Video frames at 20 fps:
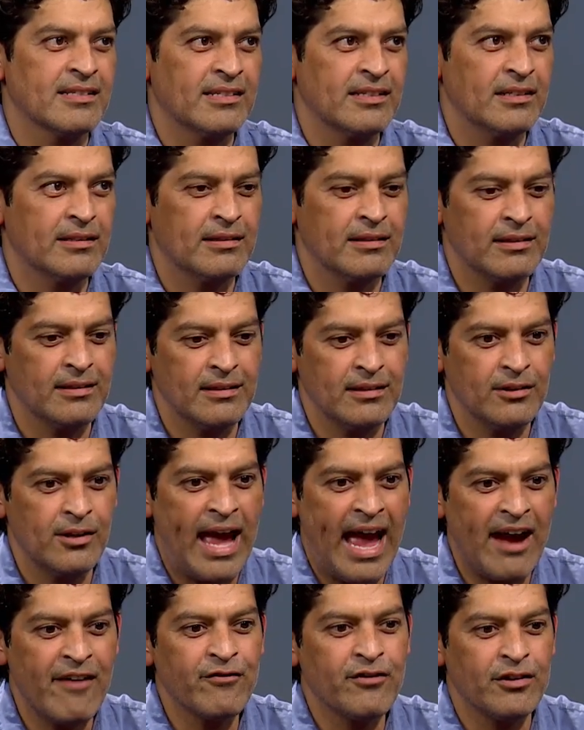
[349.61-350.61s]
You
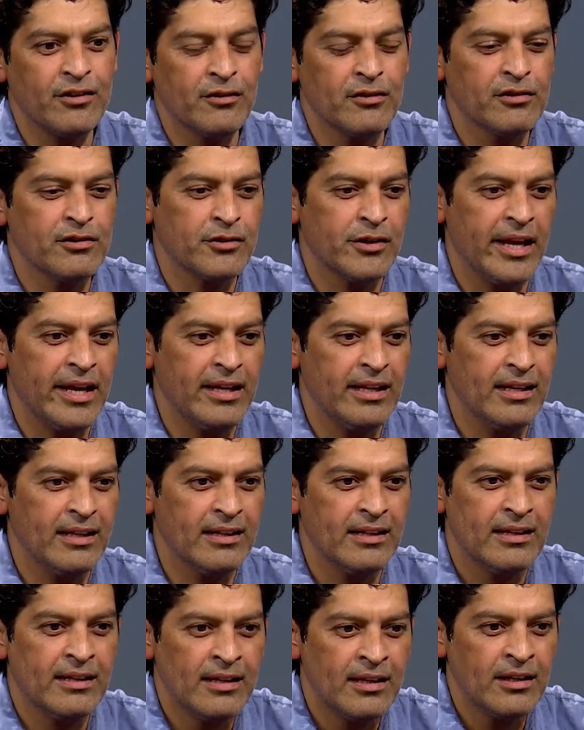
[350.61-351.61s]
have to do the training.
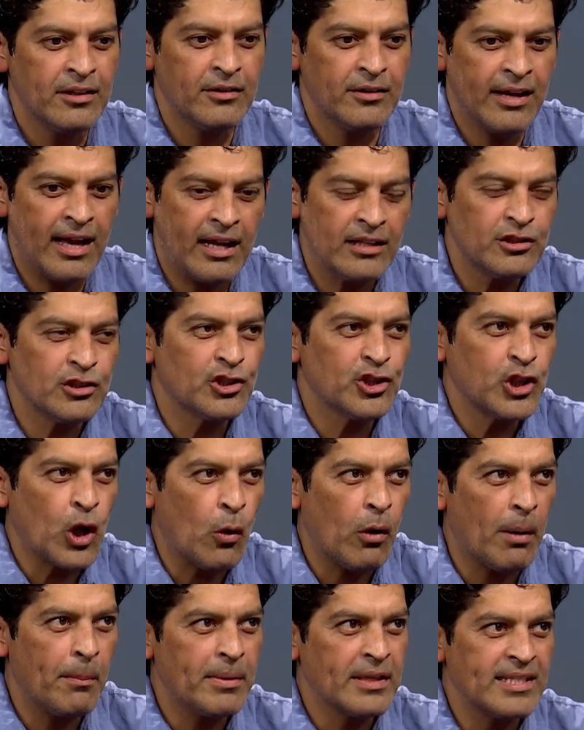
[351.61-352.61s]
You can't just show
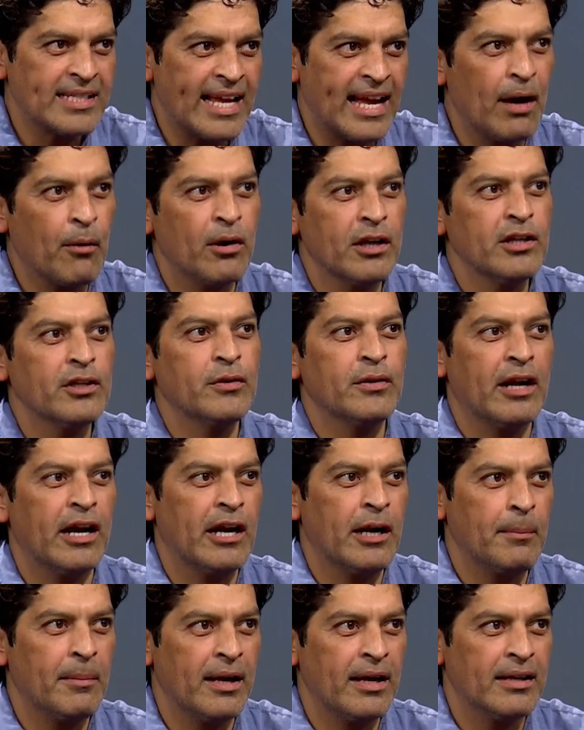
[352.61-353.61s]
up and say, I want to do an
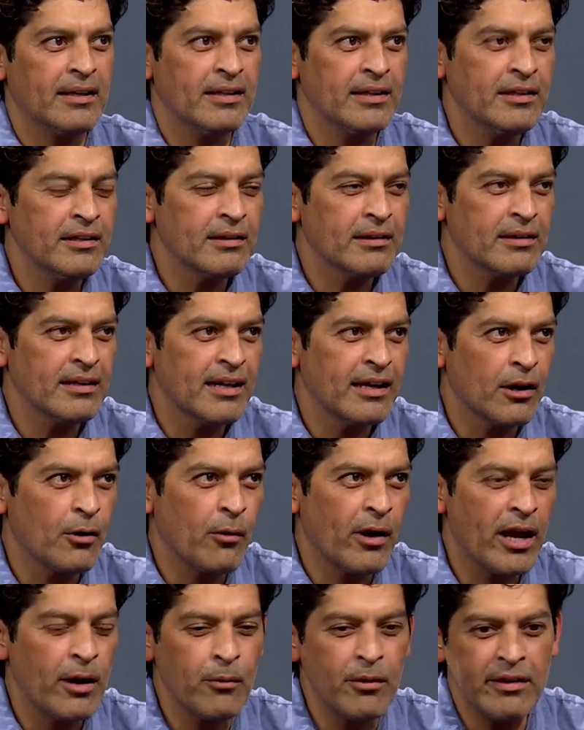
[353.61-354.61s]
Ironman. You can get
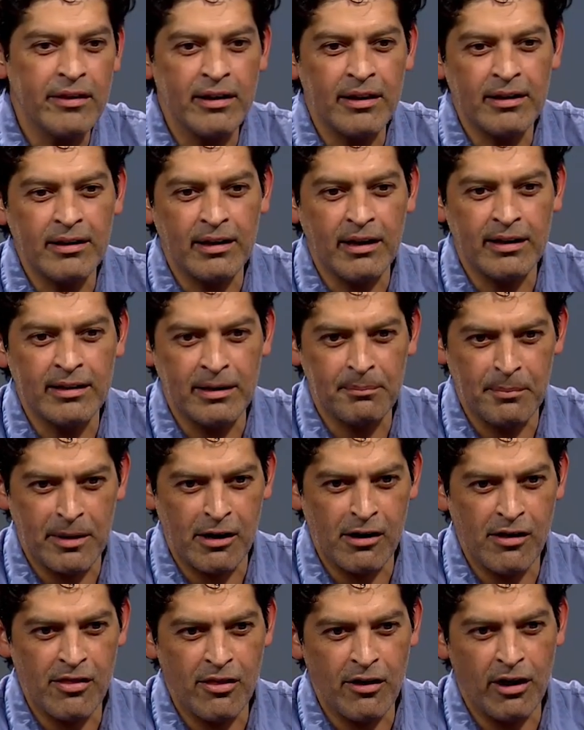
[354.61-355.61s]
away with it on a
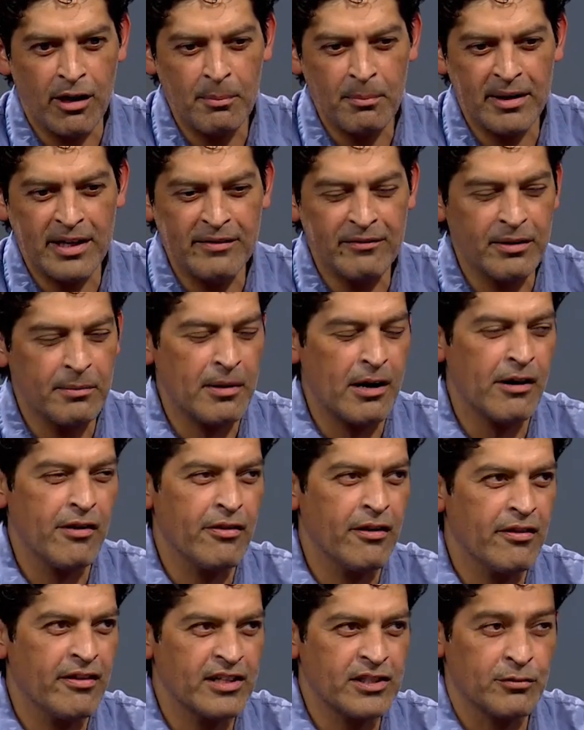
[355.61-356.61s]
marathon, but even a
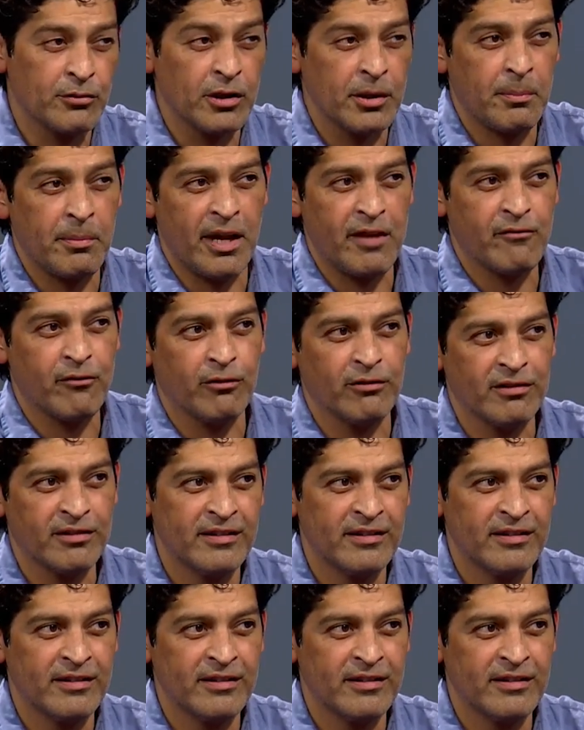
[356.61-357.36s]
marathon, that's really painful.